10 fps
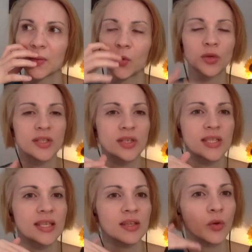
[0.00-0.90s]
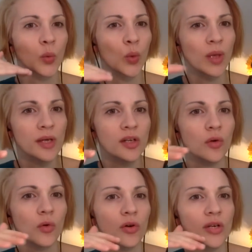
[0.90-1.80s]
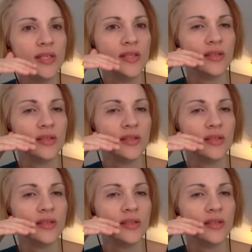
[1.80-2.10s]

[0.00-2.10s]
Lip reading: or it's either women, or it's